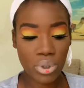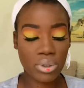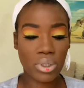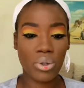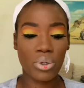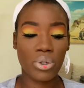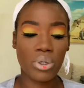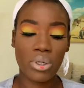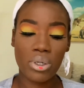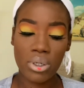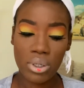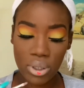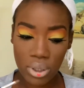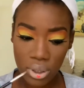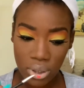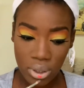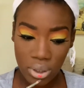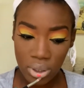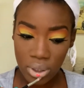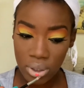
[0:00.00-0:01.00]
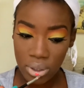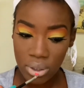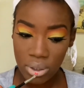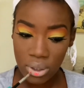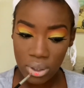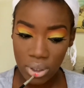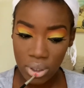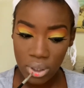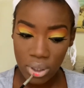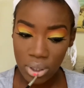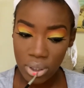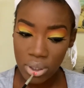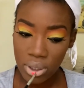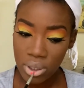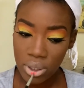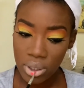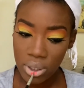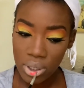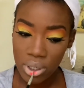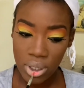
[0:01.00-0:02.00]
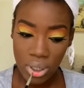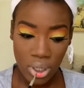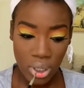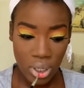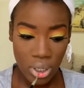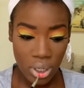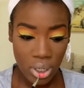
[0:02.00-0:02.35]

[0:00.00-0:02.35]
in the shade Tango,